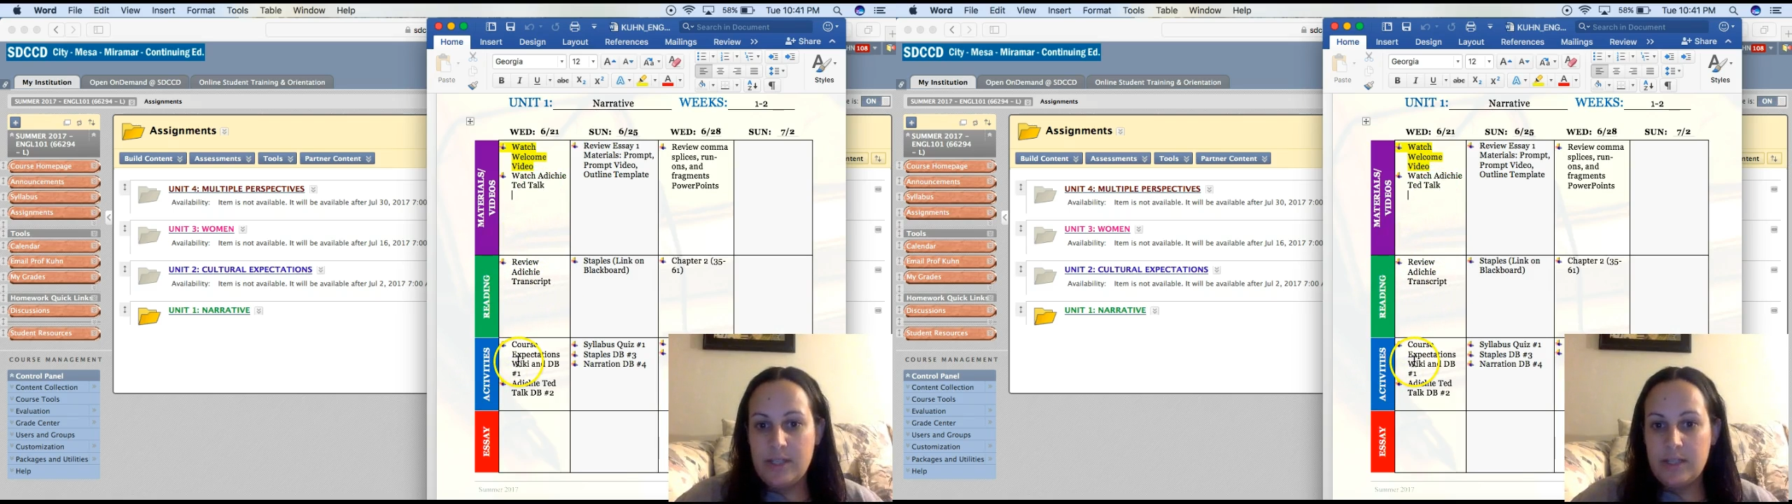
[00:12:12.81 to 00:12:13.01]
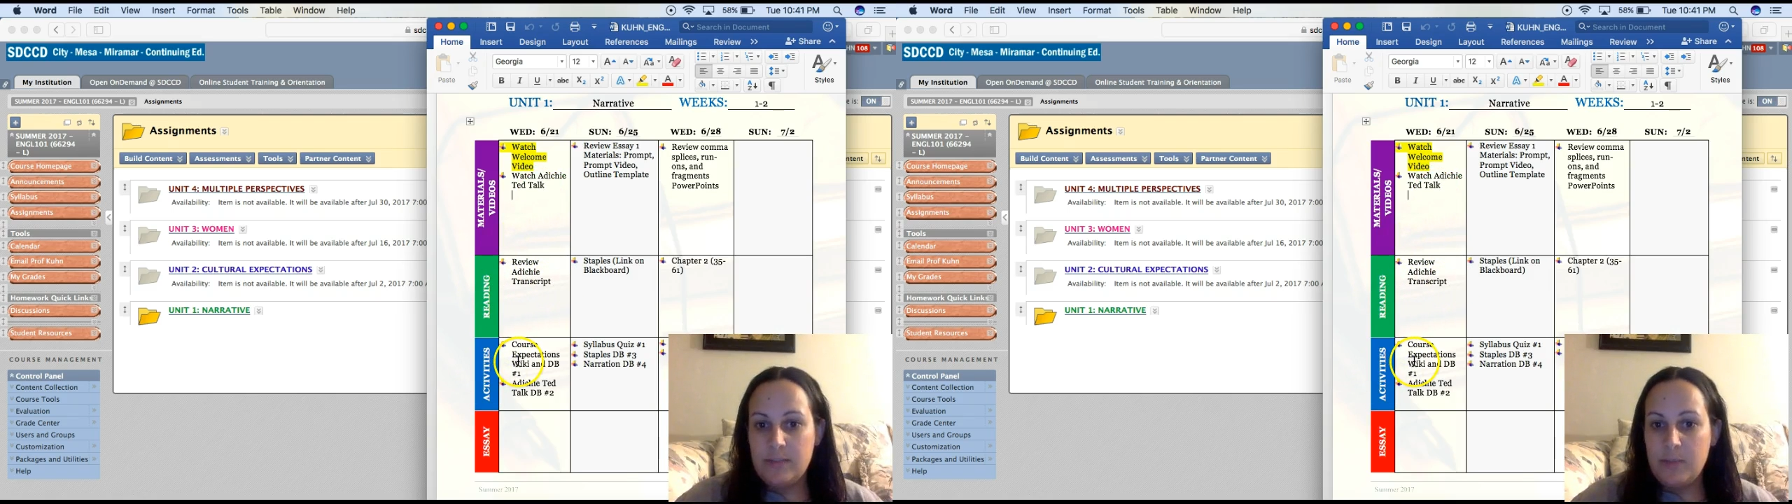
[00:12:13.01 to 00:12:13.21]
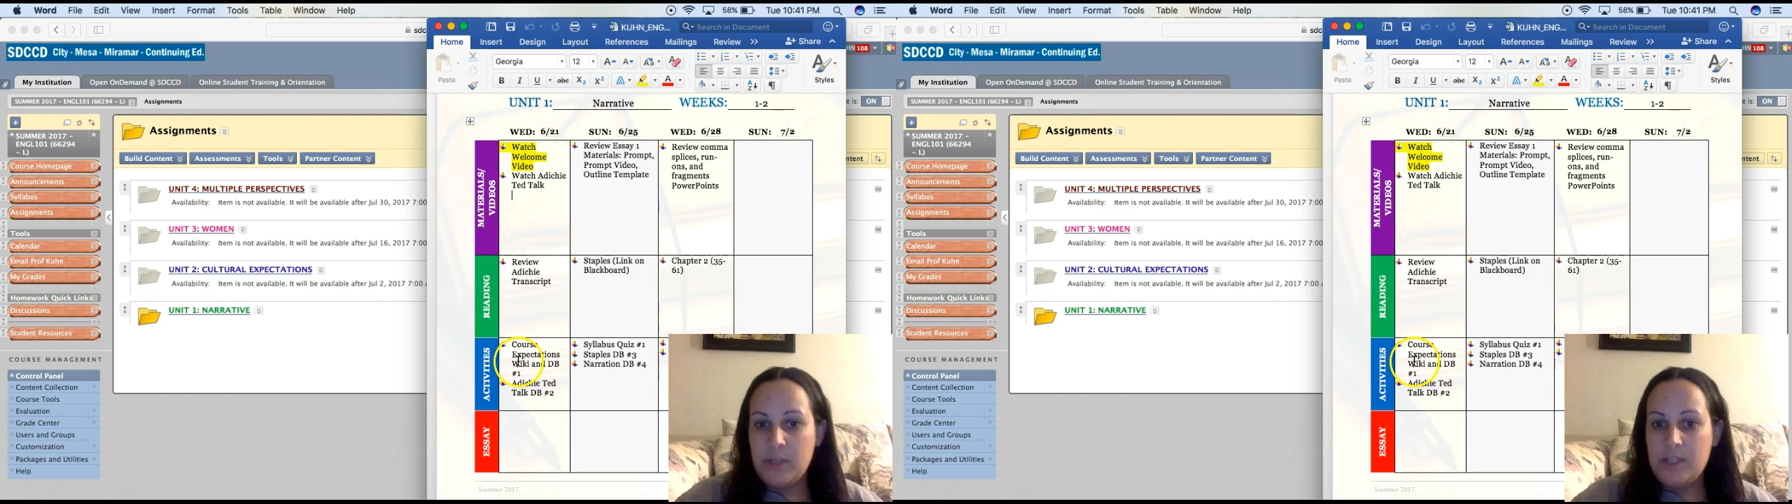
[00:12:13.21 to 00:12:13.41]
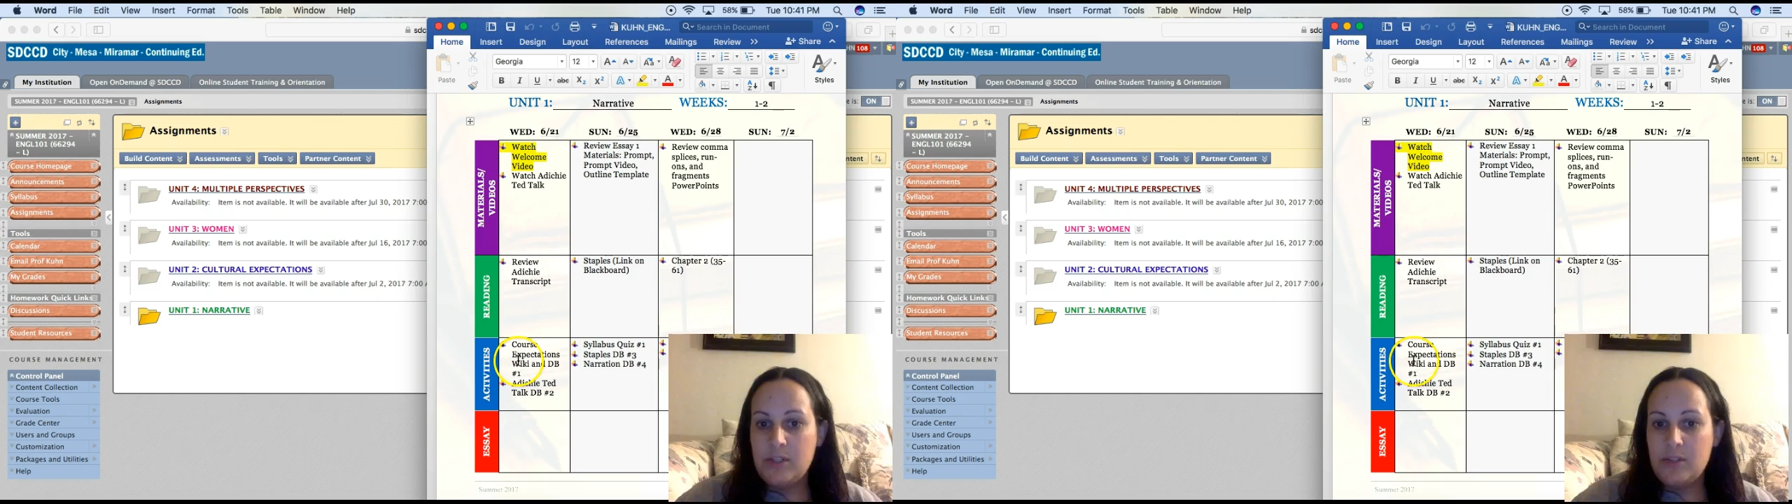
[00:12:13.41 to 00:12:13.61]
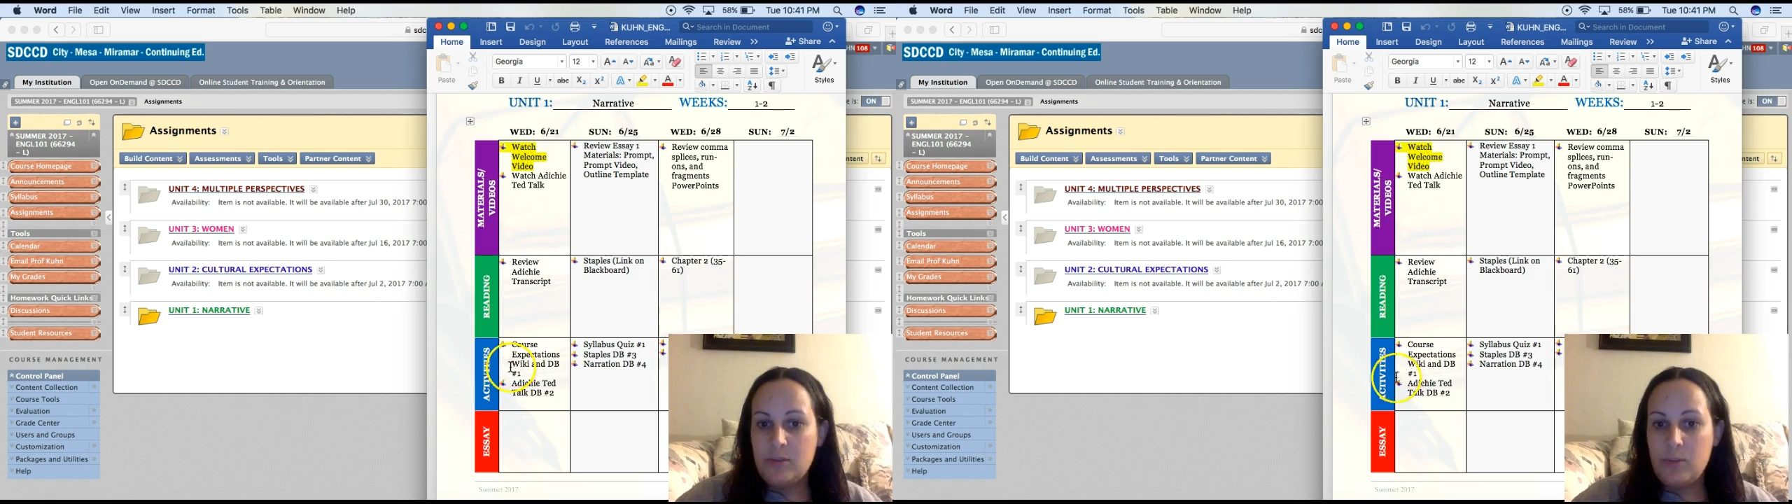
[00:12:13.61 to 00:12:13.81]

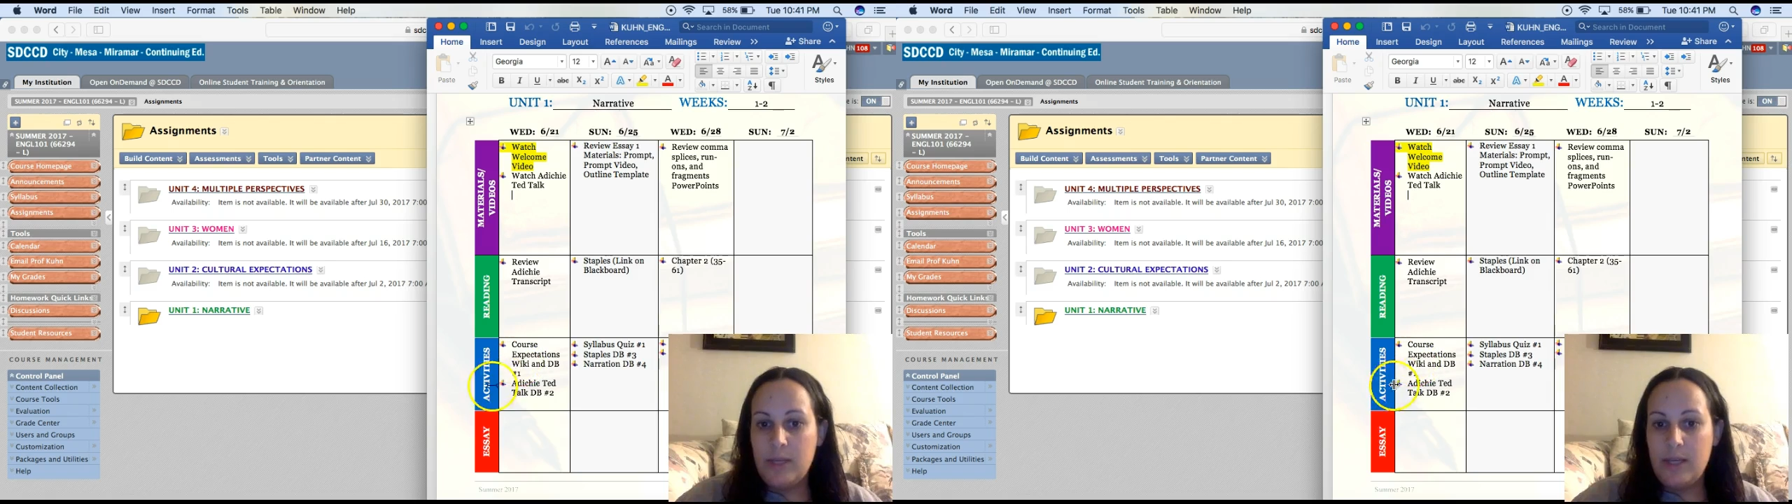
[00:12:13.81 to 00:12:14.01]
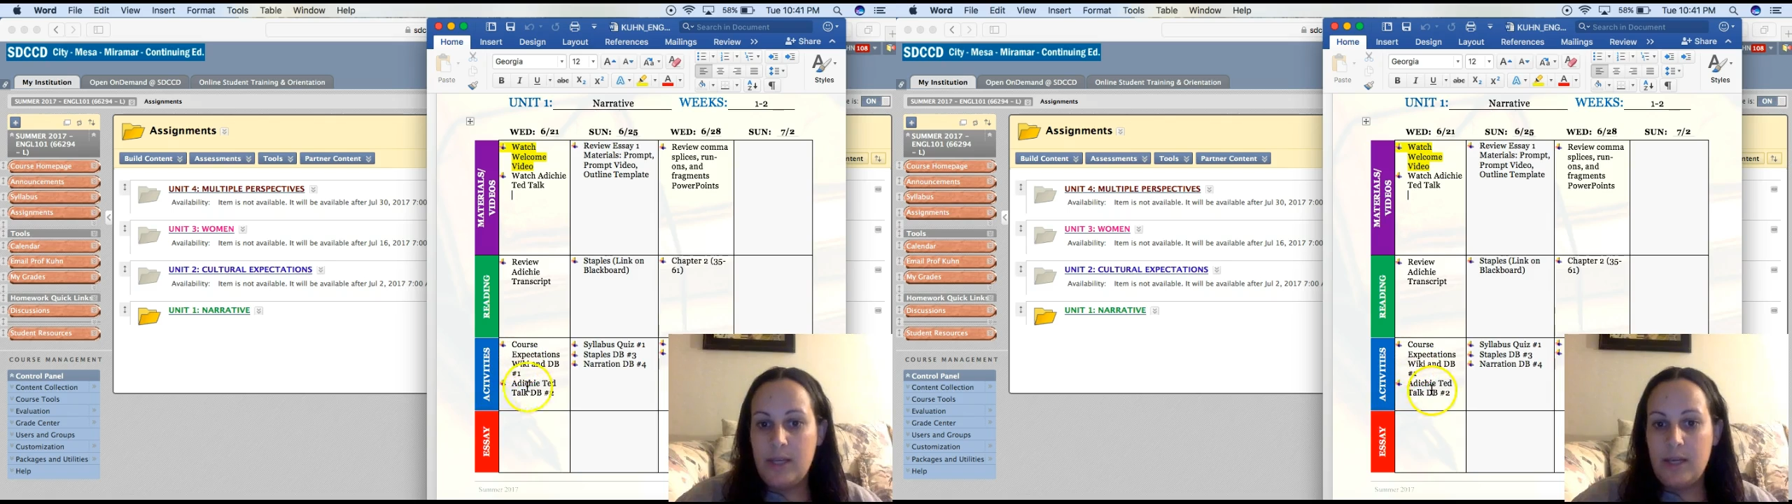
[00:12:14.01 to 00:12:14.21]
expectations wiki